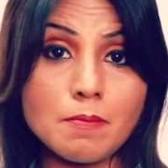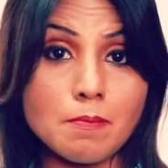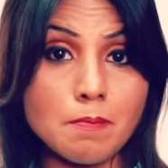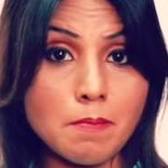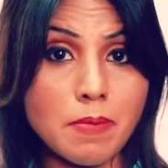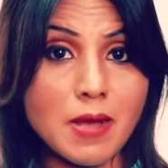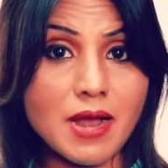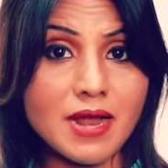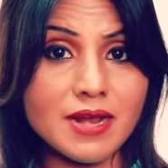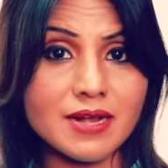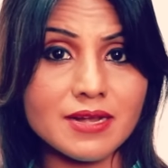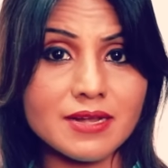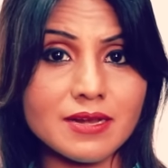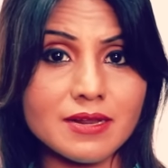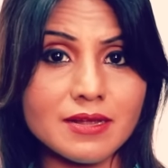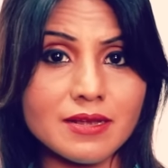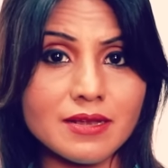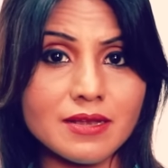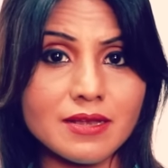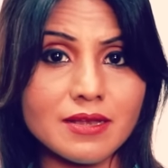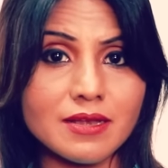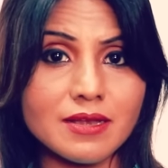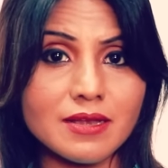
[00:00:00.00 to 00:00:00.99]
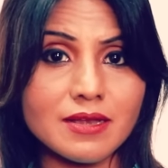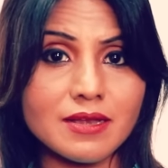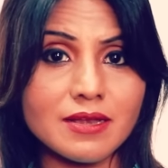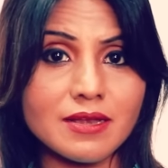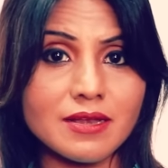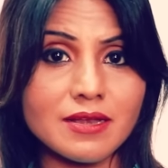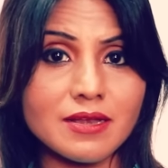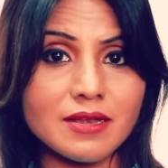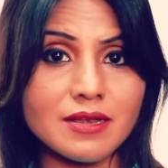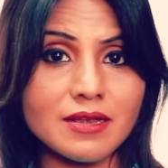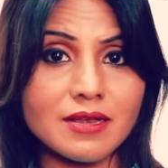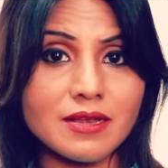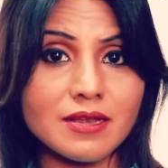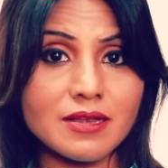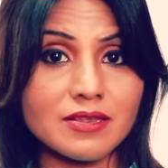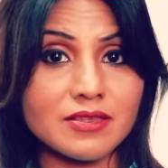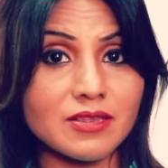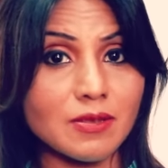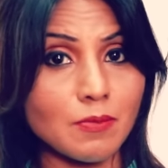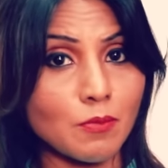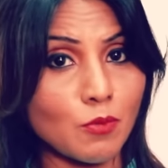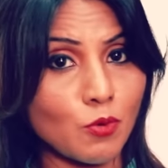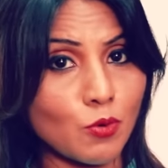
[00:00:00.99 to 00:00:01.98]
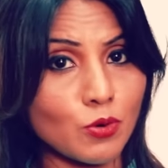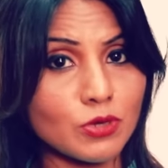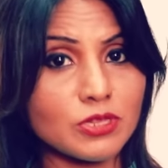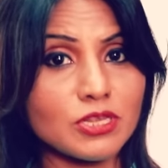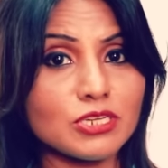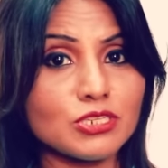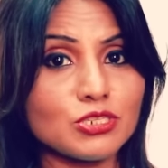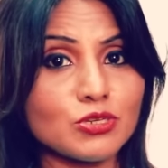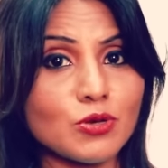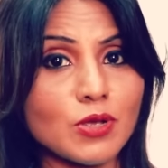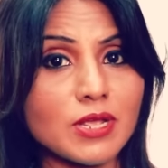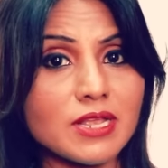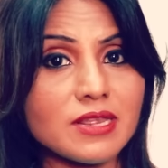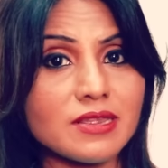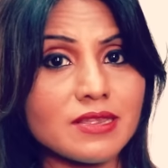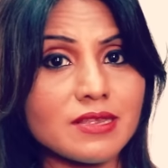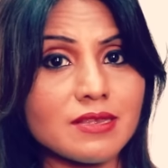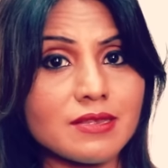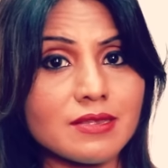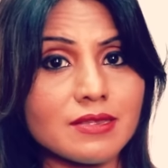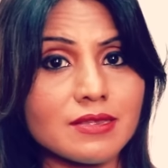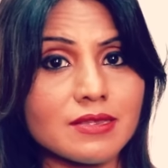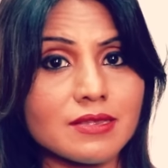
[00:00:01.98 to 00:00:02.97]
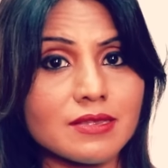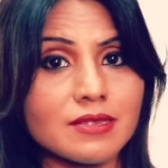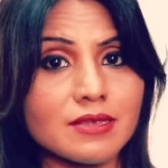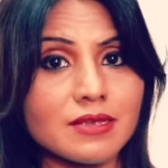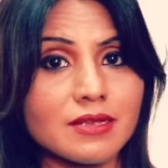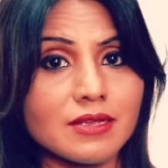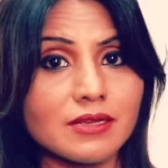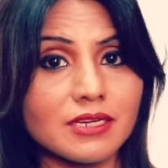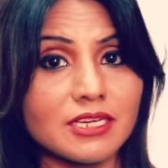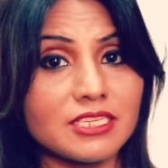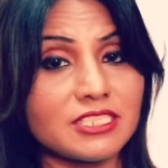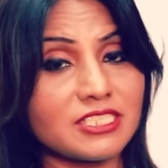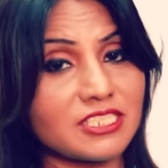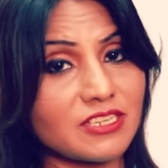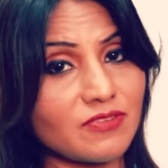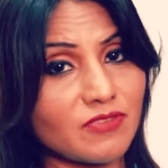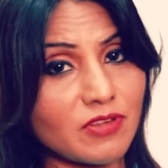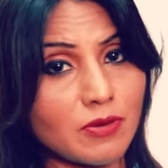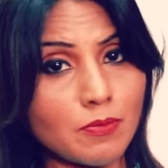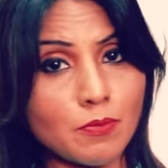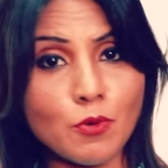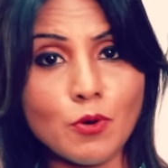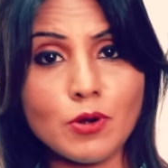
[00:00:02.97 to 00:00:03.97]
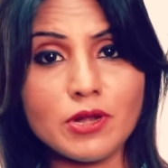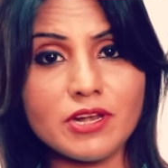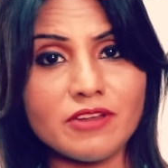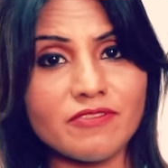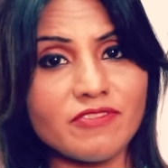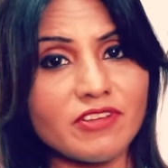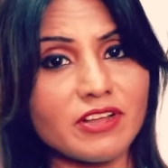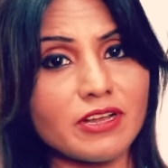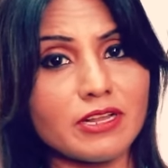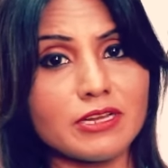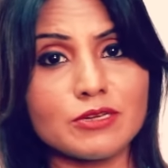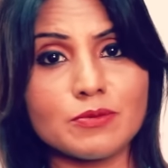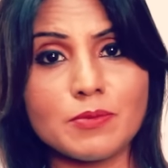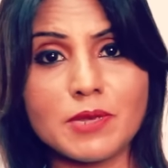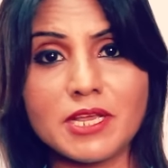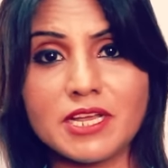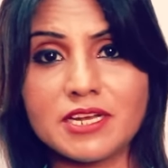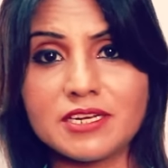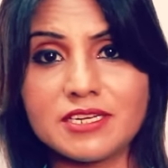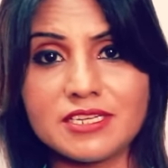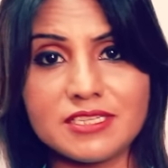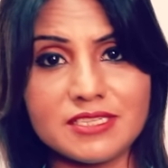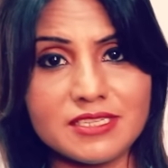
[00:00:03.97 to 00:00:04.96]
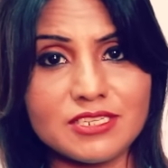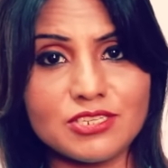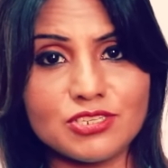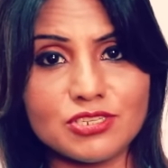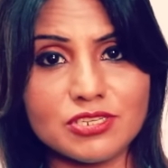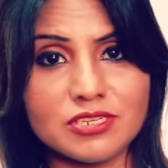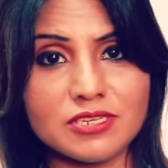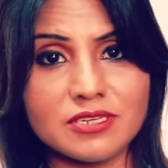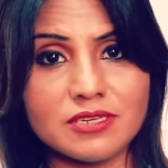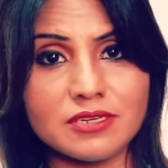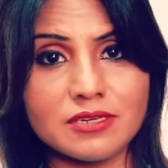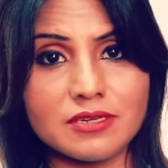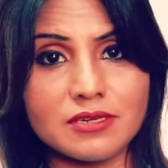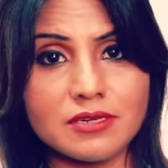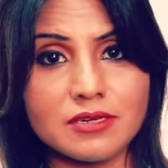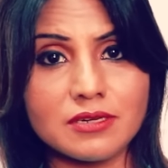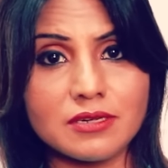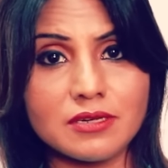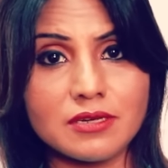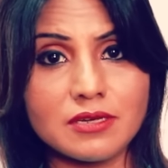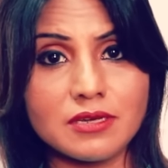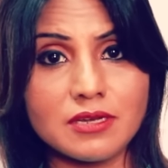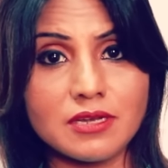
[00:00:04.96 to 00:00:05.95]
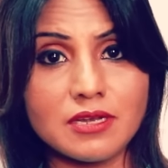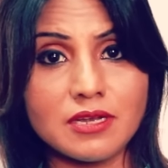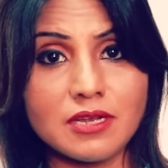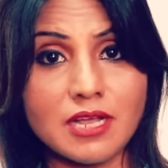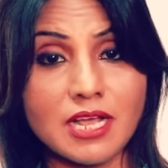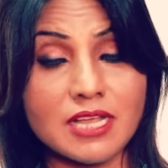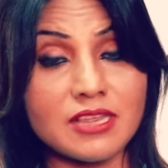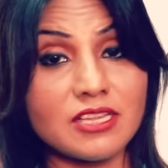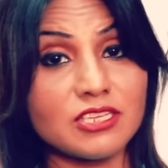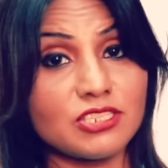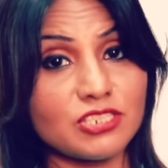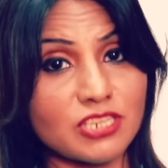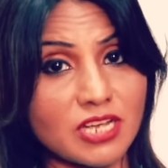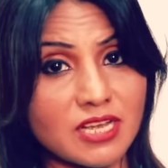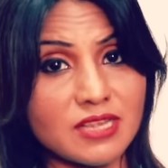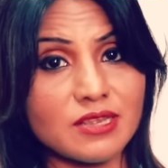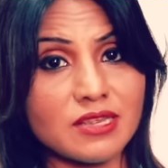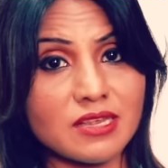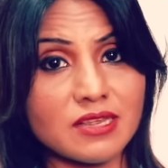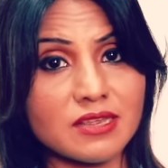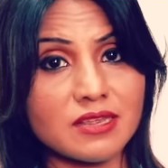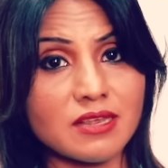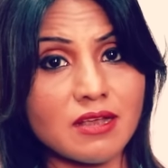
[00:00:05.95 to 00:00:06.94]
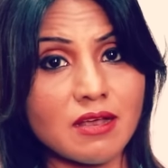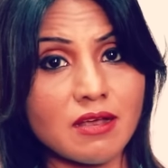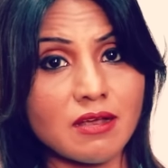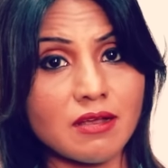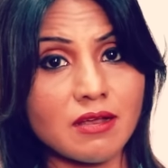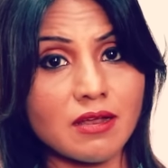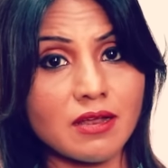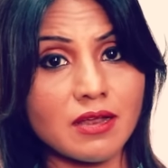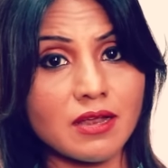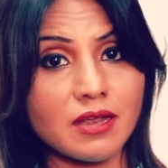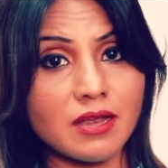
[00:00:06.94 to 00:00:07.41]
But the more the choices, it's even more difficult to make a decision. And the chances are